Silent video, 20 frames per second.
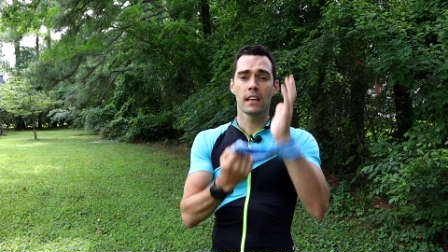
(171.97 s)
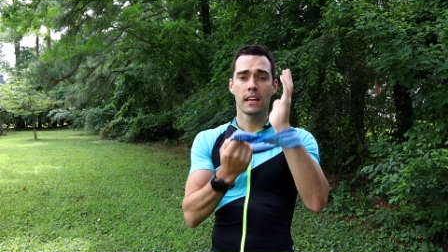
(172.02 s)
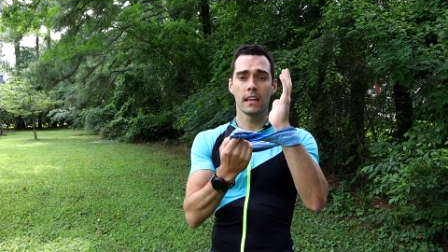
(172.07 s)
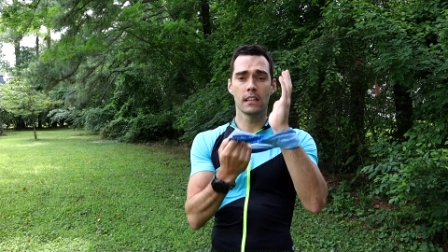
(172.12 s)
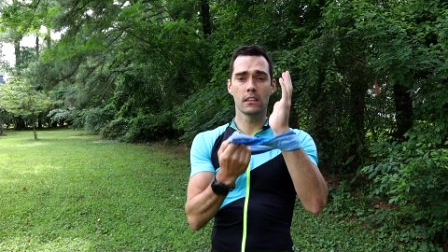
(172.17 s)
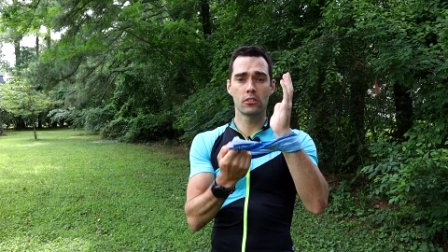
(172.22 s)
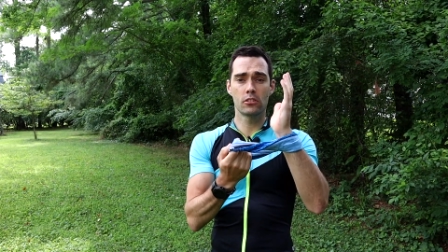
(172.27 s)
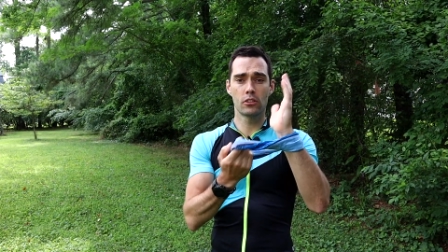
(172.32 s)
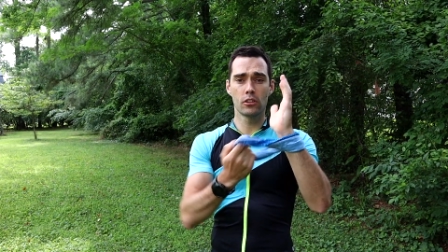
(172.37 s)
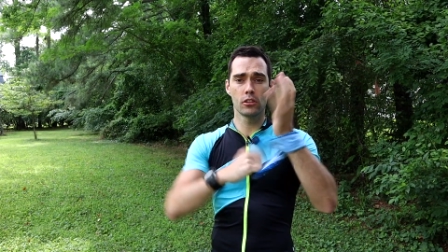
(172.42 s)

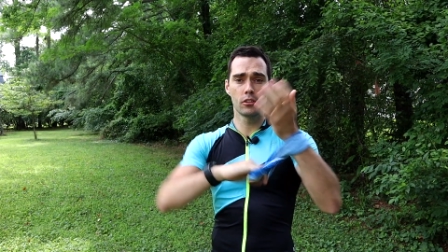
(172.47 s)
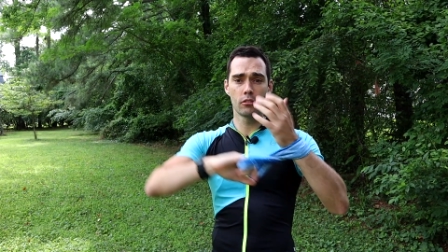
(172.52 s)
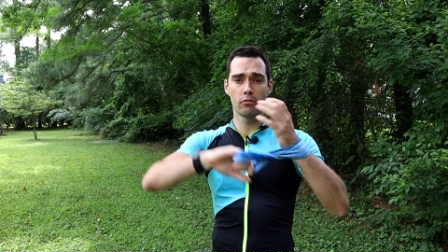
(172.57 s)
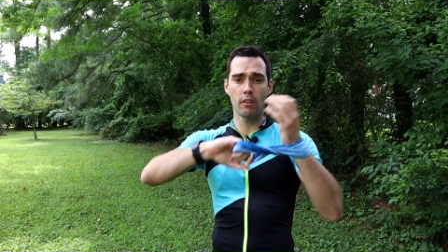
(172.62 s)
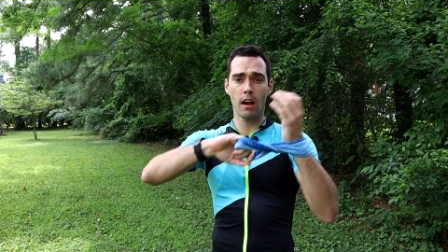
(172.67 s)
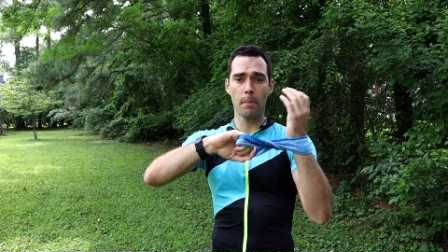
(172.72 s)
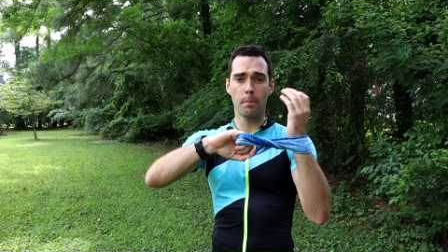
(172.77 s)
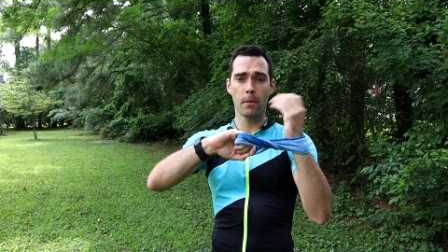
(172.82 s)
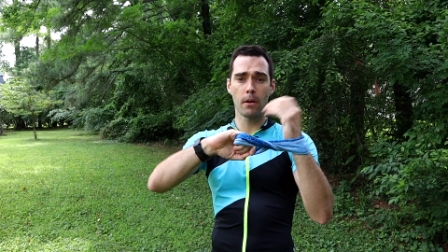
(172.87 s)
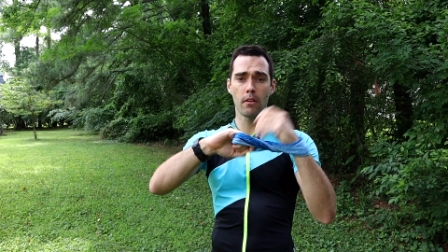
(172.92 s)
is to
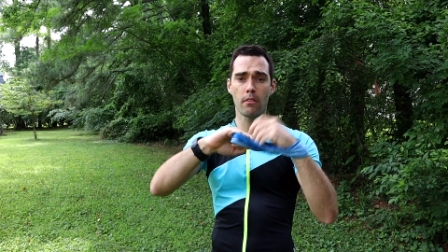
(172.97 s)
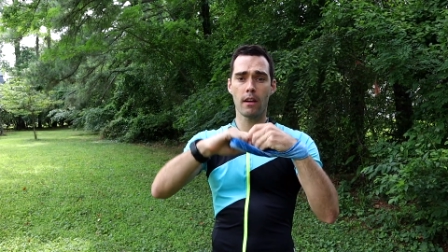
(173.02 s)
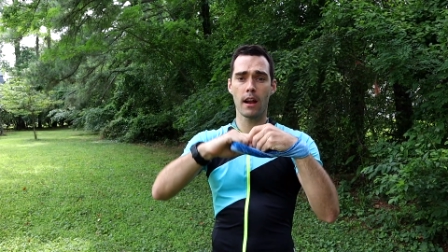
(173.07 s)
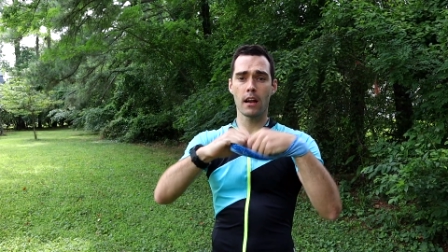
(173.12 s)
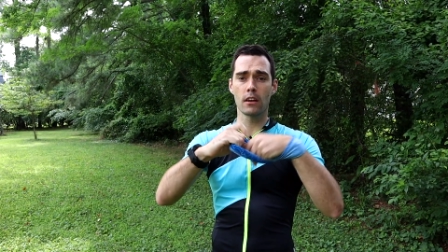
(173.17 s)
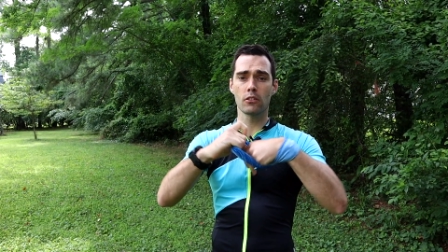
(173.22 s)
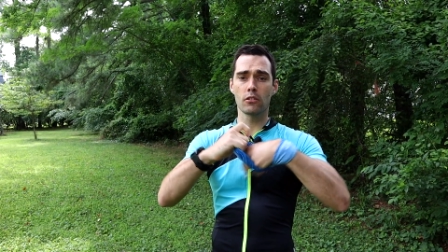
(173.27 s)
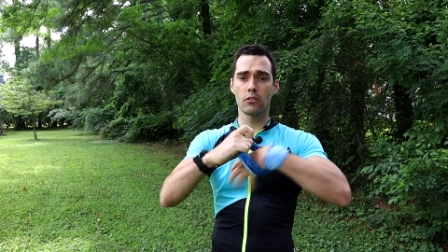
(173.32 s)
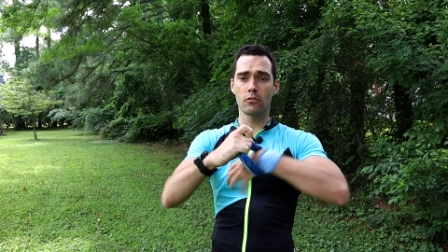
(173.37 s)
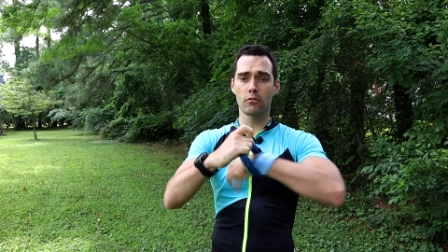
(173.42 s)
wrap it
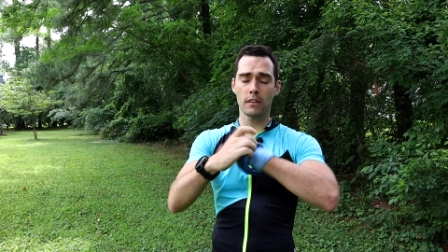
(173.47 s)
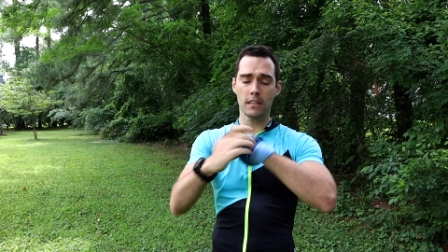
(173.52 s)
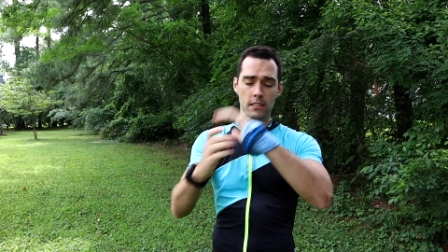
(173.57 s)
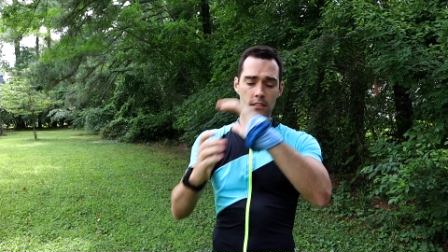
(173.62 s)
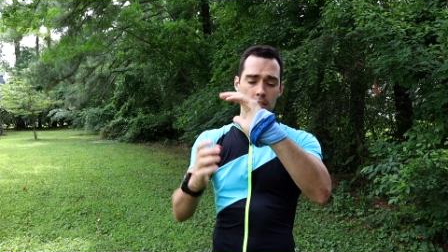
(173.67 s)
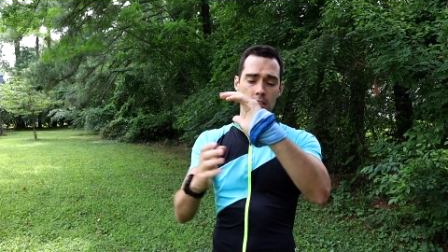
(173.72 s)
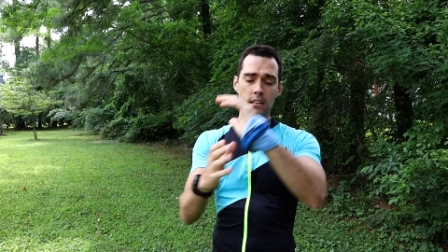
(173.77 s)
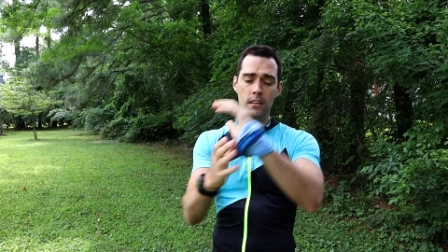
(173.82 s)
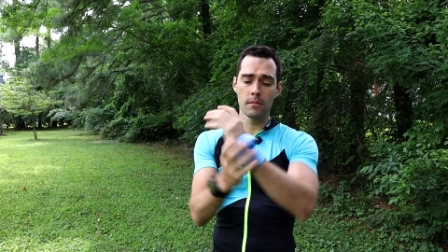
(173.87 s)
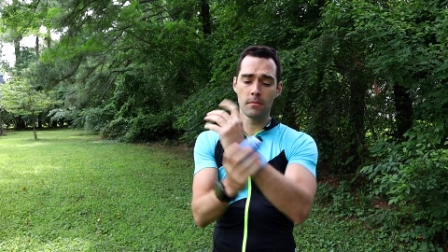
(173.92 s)
around your
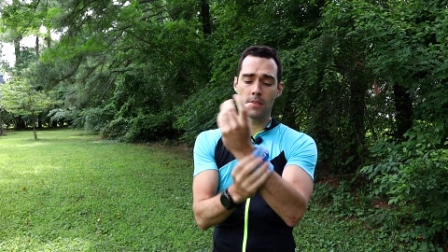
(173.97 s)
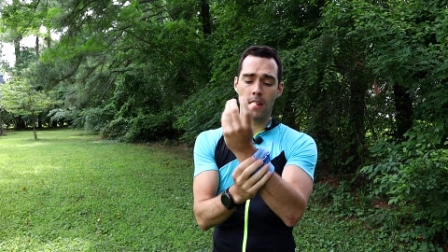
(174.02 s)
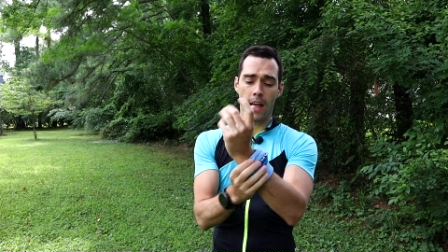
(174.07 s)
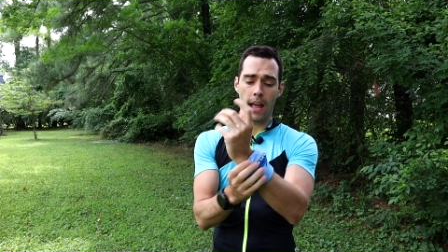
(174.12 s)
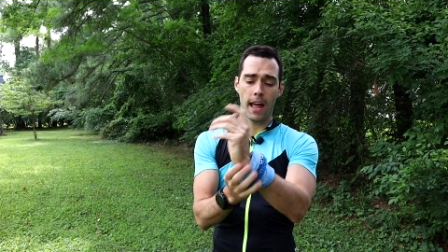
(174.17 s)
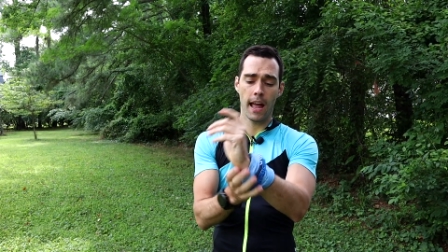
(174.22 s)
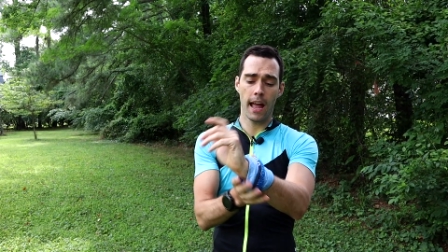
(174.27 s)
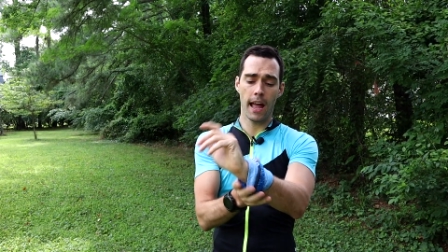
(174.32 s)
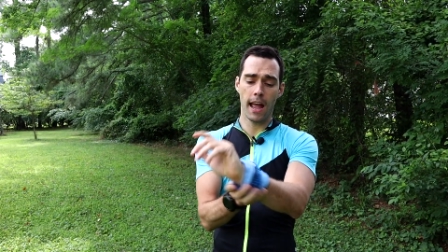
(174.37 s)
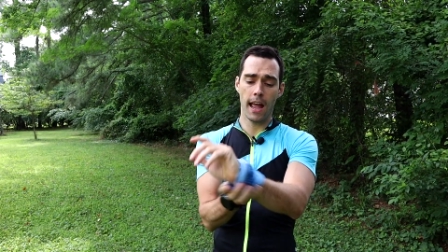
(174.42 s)
wrist
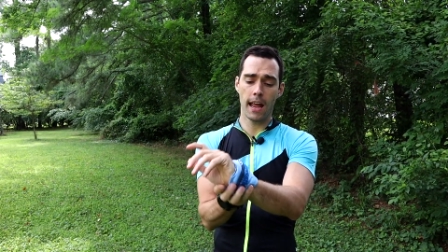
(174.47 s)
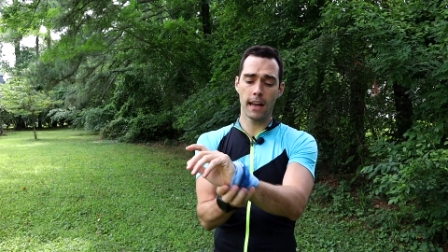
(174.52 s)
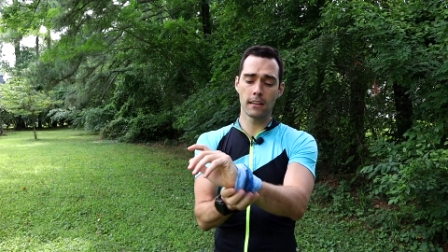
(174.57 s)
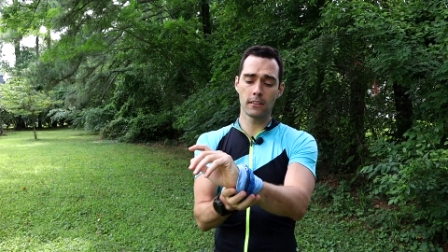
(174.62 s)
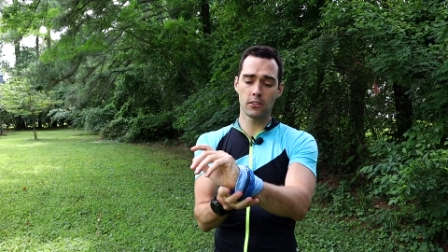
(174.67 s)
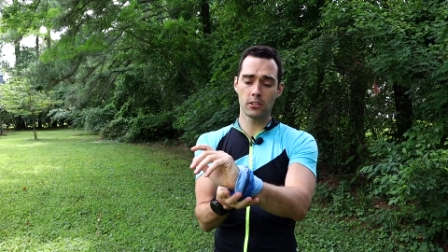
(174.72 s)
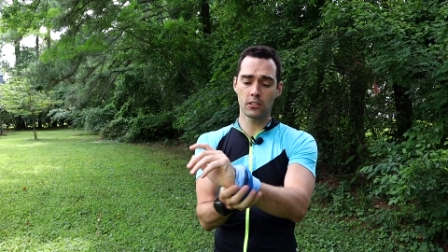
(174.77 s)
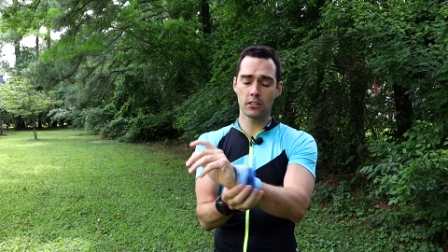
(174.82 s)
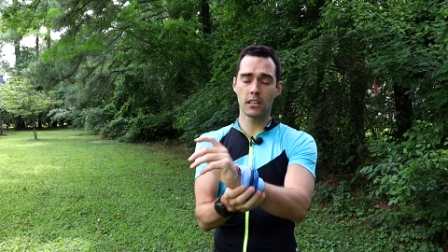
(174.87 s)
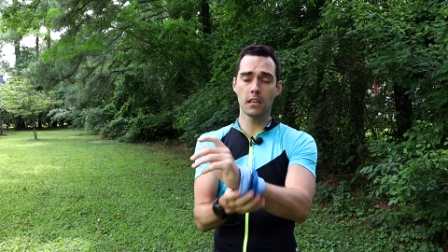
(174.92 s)

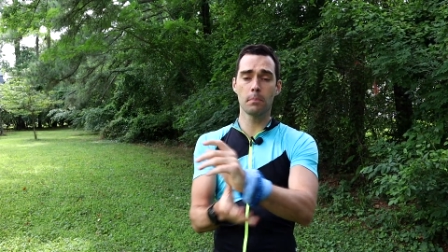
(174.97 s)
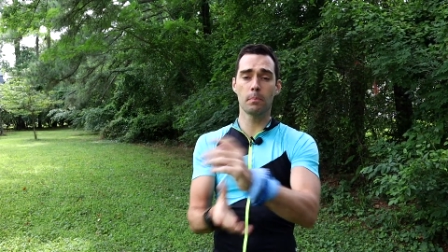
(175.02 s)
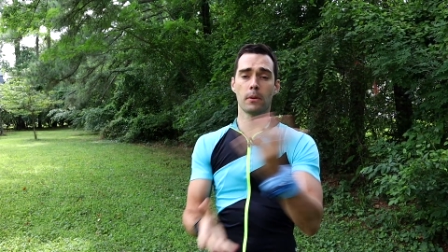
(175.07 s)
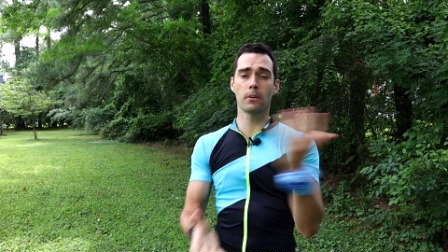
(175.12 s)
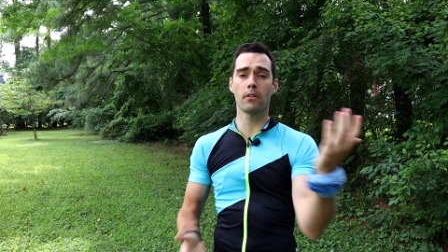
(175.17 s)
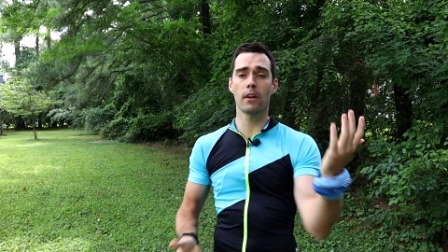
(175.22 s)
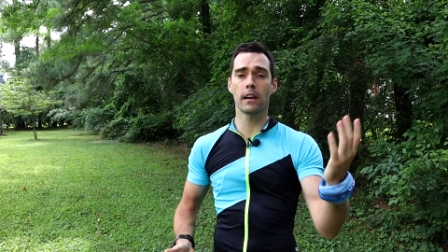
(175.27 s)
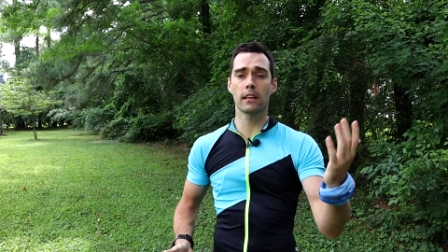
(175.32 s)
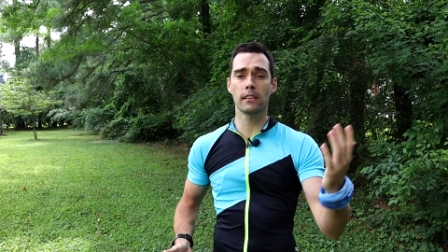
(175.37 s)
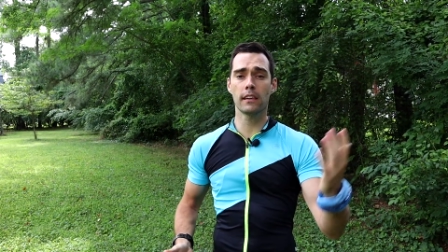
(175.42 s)
and just keep
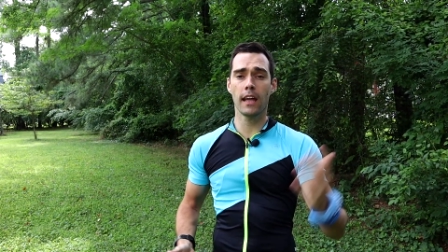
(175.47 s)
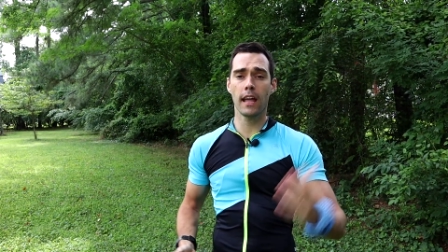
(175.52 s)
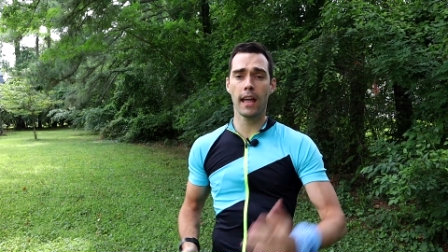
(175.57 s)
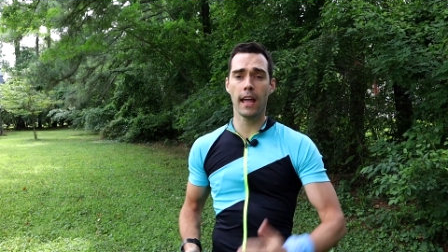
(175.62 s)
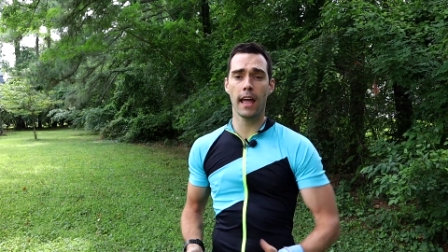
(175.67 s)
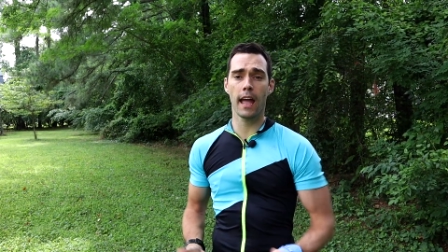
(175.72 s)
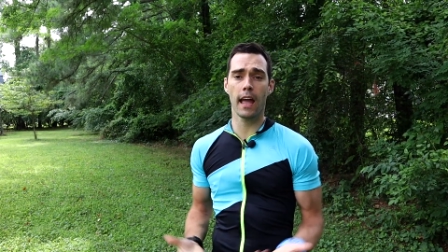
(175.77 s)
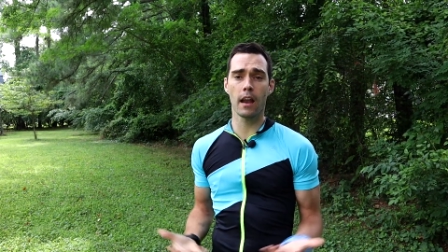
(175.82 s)
it right there,